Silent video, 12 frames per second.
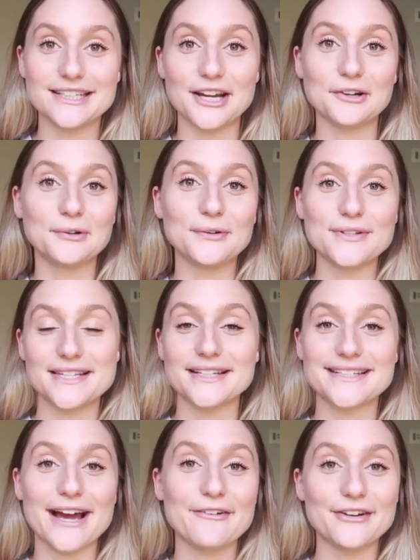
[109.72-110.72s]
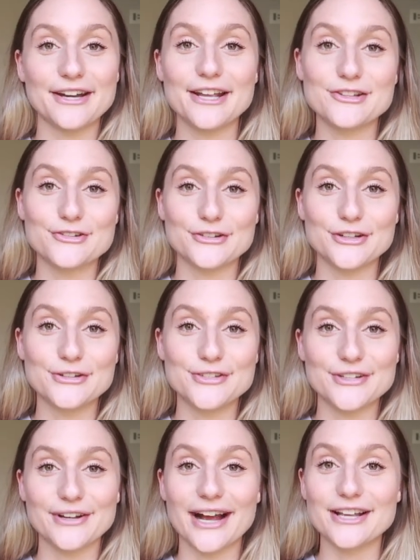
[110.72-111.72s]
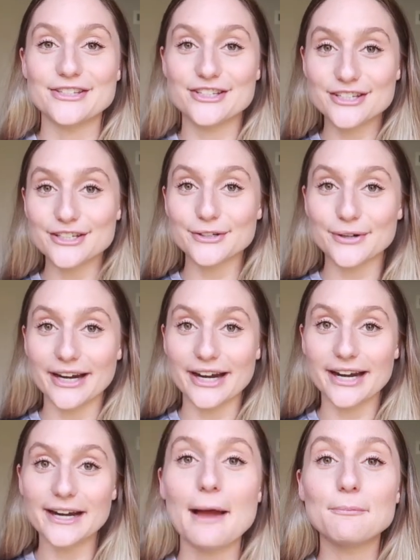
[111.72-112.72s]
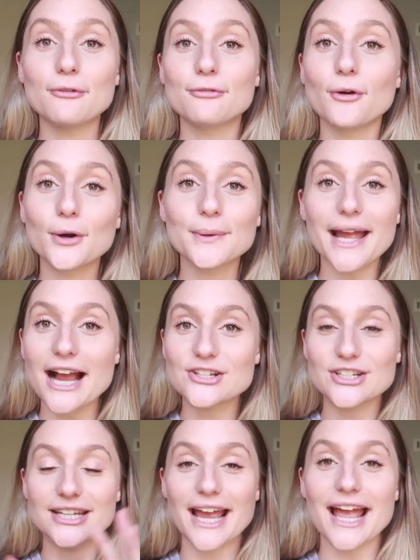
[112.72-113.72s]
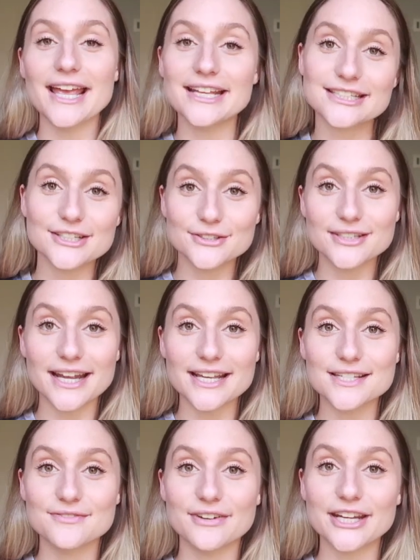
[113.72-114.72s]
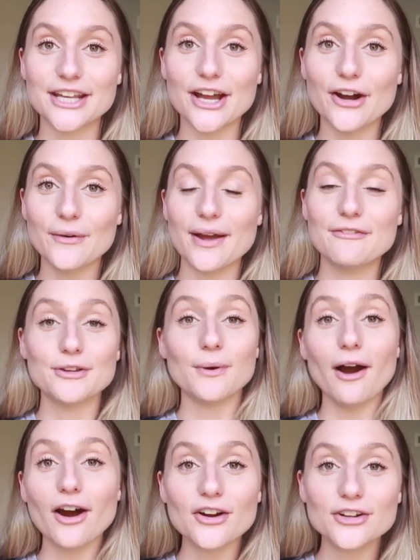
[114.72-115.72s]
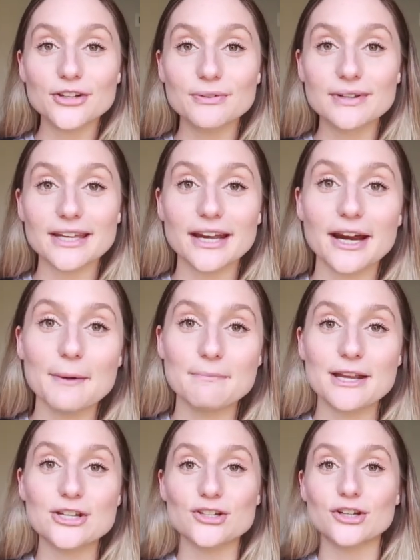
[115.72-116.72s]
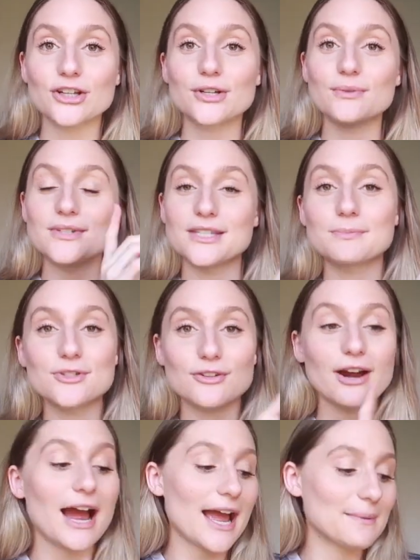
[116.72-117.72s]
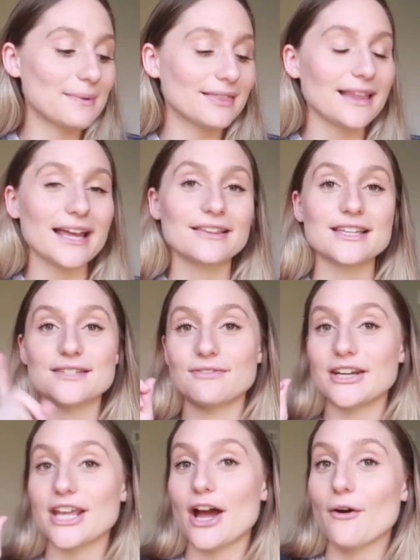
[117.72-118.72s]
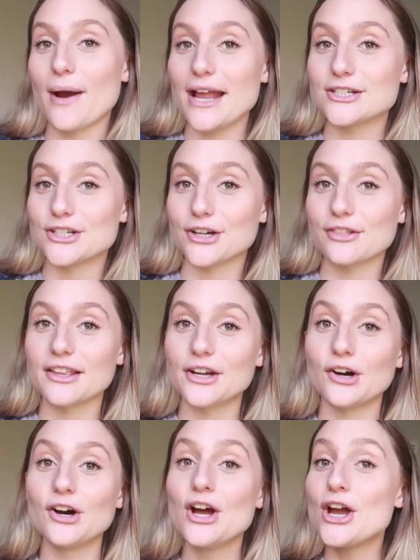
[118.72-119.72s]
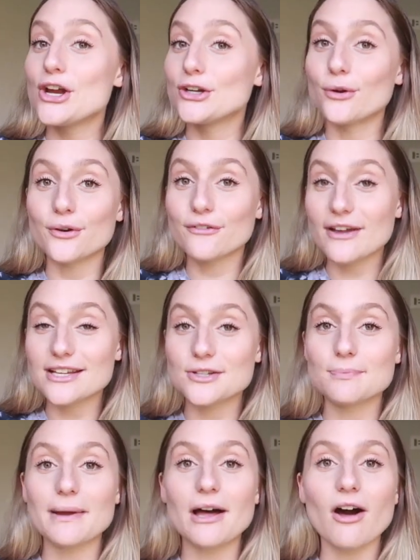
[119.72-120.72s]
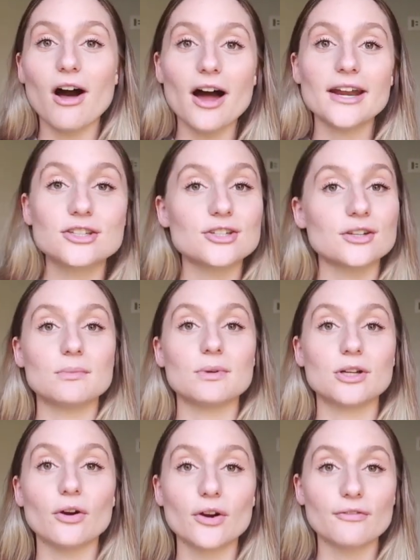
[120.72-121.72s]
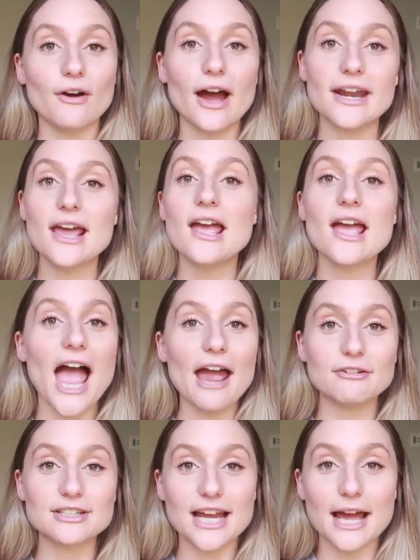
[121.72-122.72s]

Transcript: done a whole sit down and introduce you guys to her. And before we actually get into today's video, if you are new here, make sure you subscribe, like this video, and turn the little notification bell on so you can be notified every